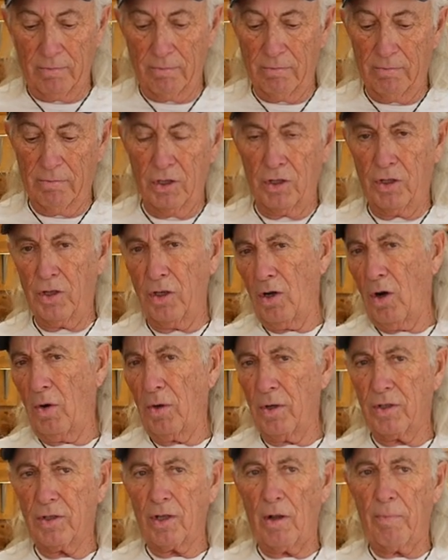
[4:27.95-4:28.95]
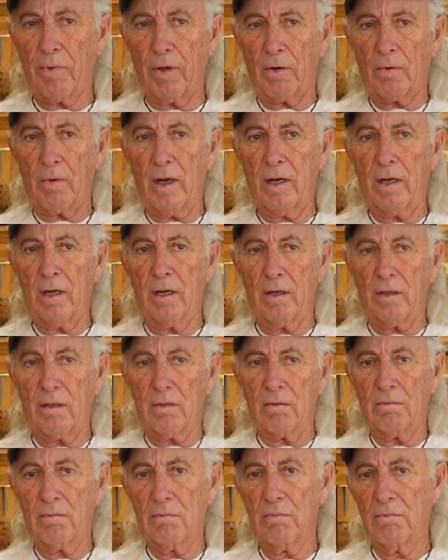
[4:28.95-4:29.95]
Did you notice something right
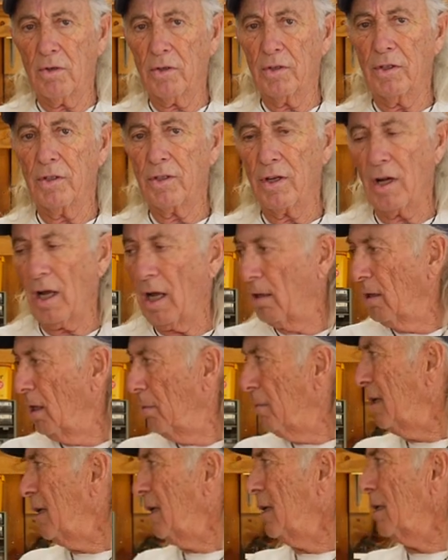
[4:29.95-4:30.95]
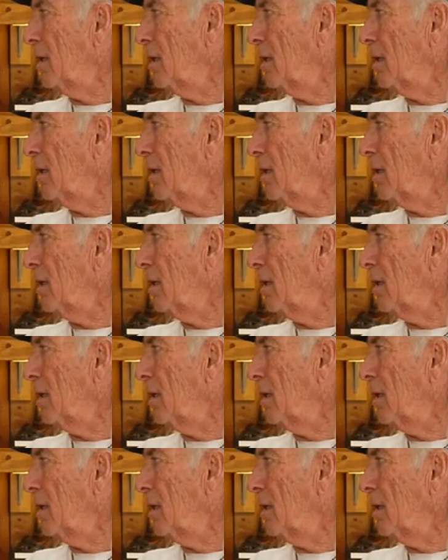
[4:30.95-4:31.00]
here? Or did you not? Let me get